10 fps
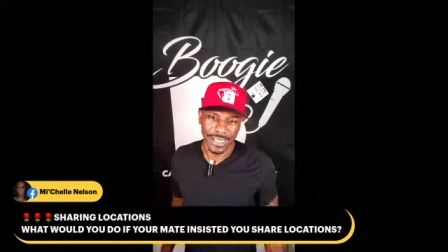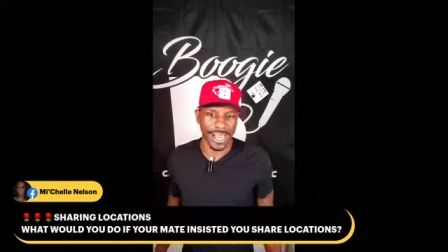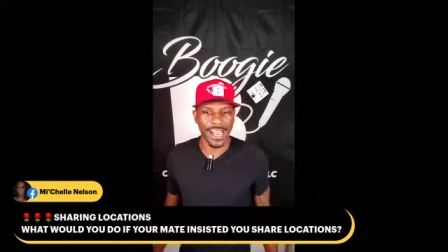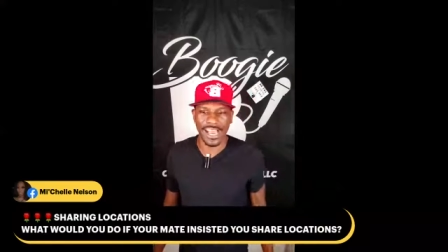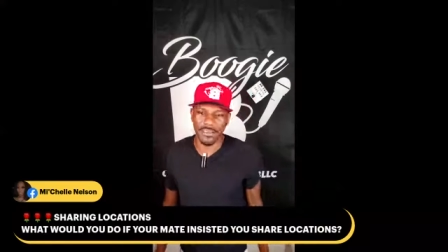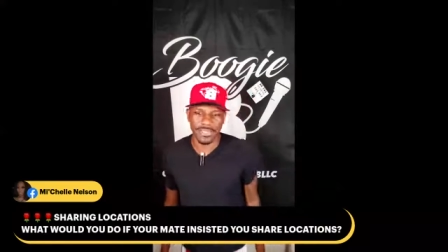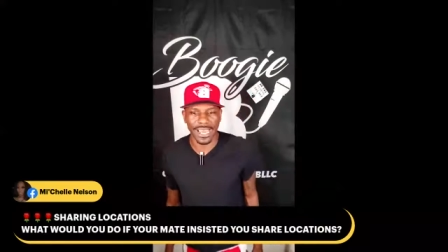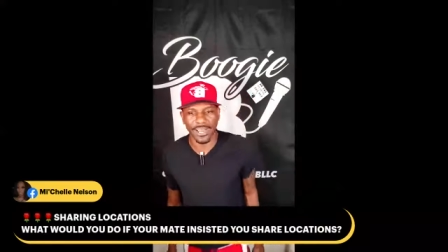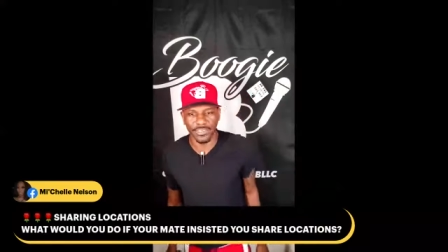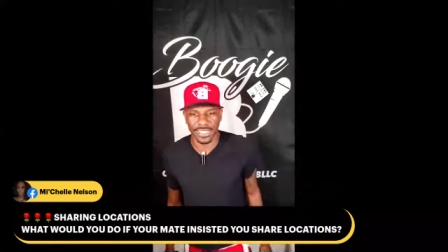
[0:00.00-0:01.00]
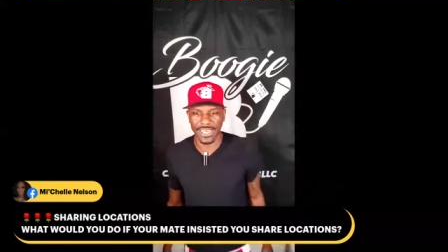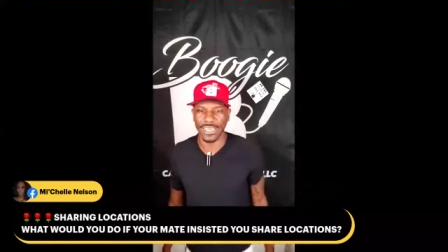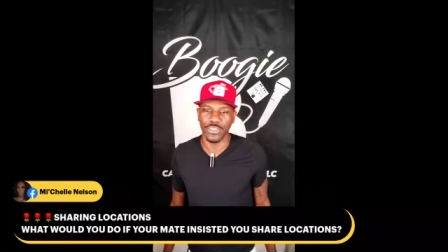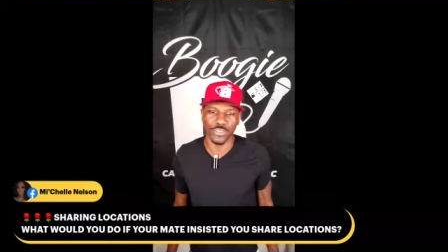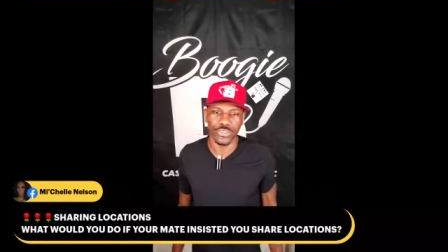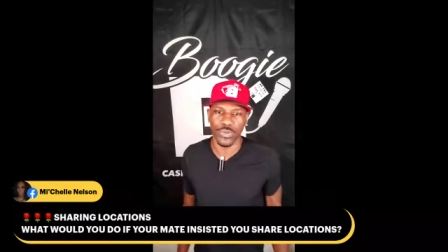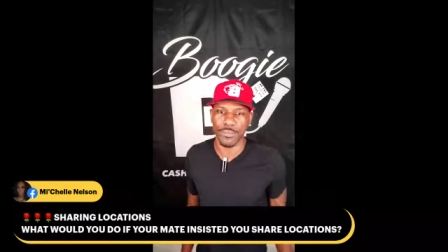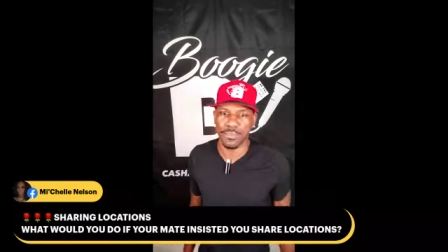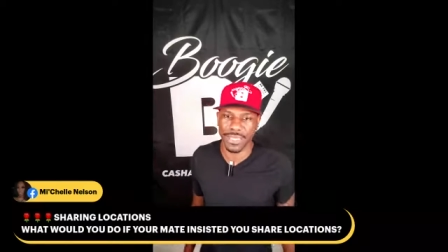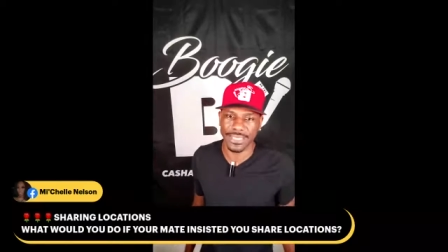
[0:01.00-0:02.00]
Calm down now. Ain't no
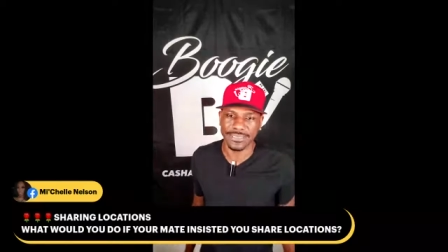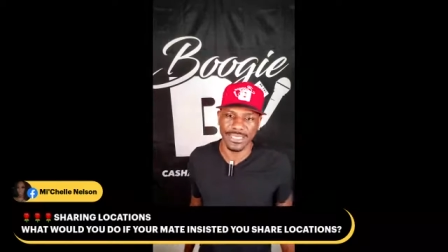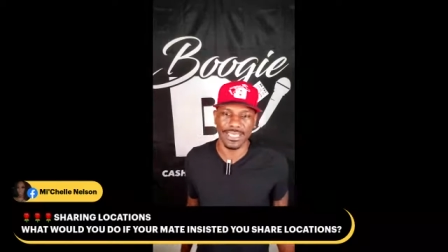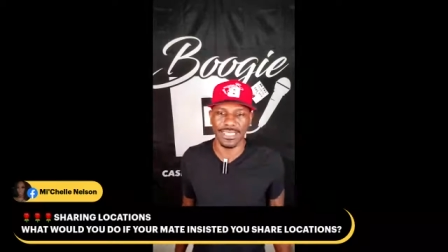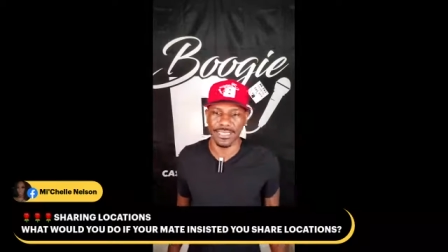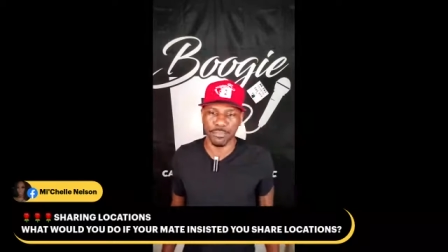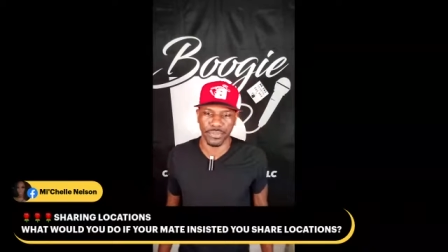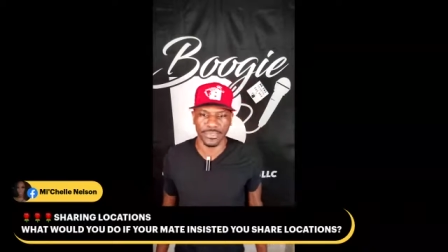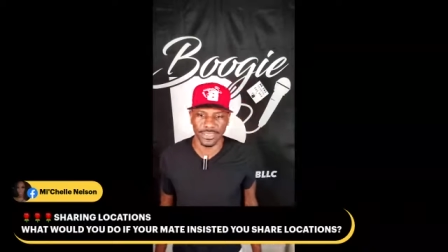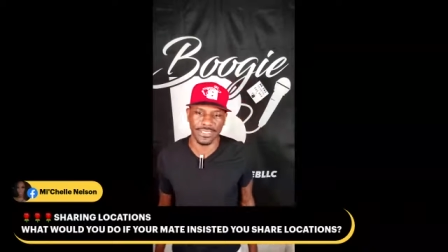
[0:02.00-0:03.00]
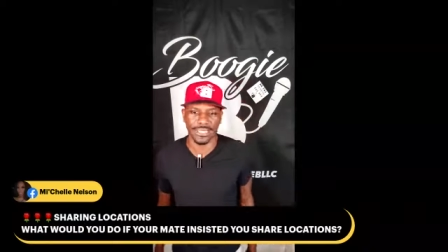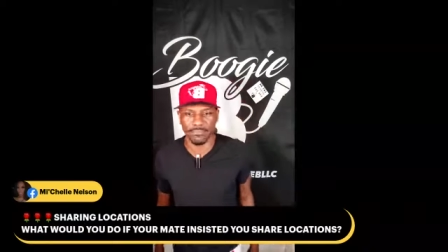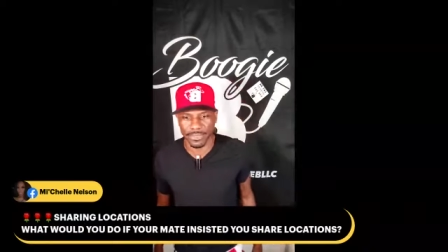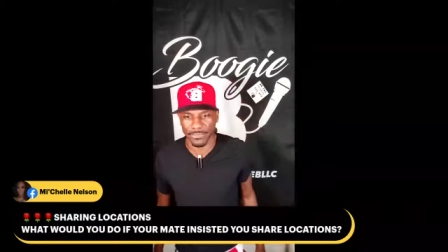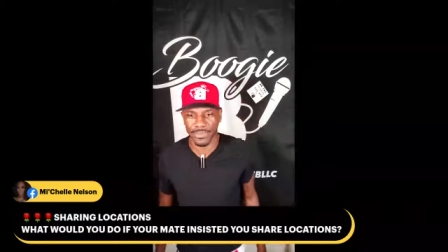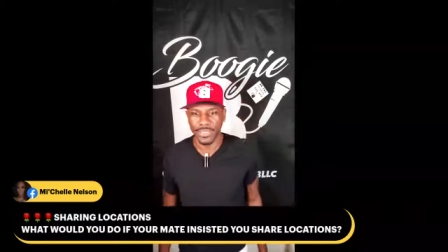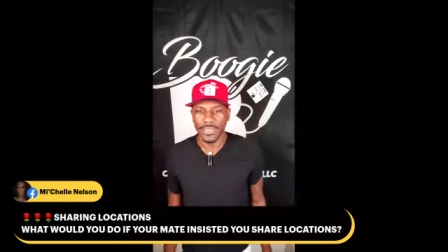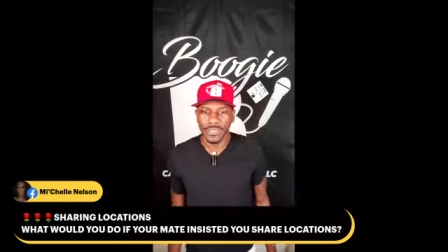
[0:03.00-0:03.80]
sweatpants dingling print today, baby.